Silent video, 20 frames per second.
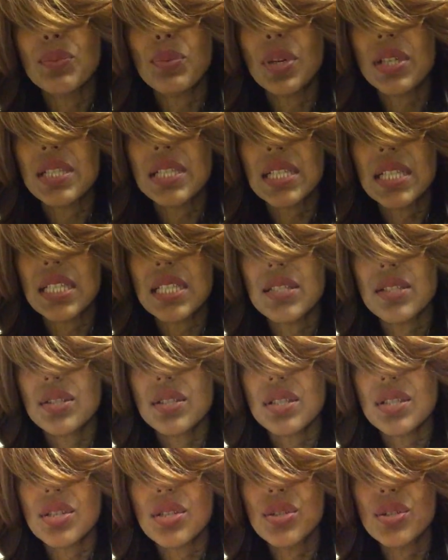wanted
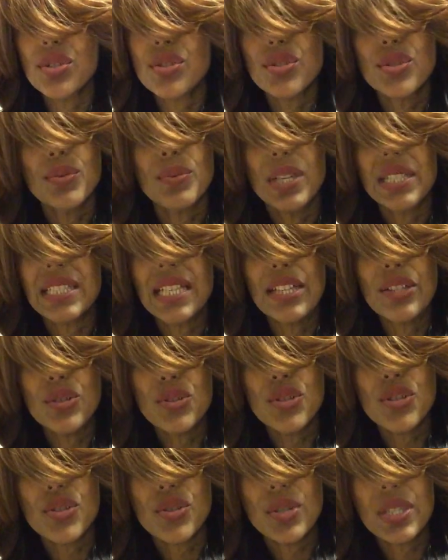to do what I
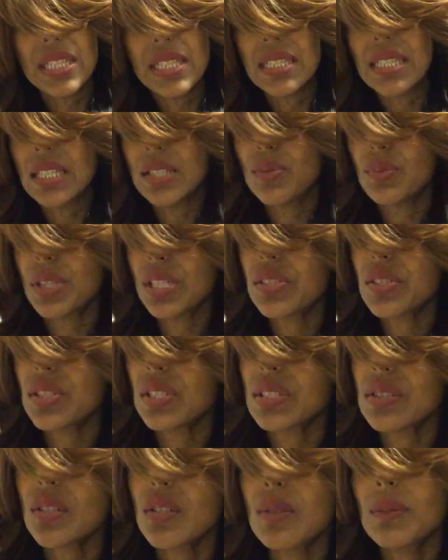usually did, which
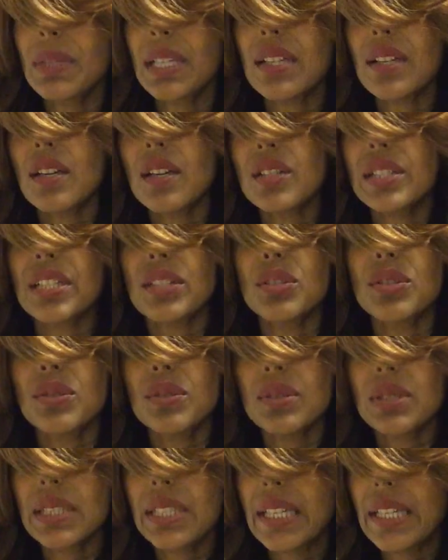is, oh my God, are
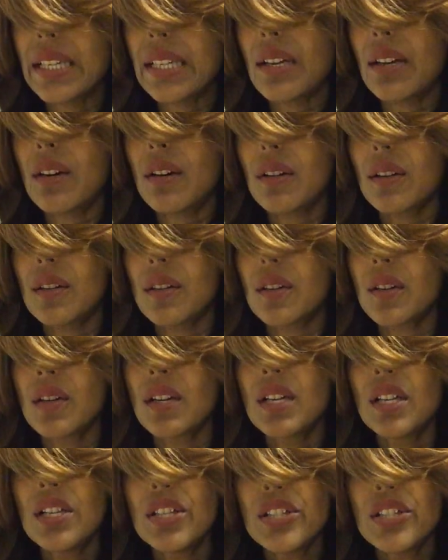you okay? Oh,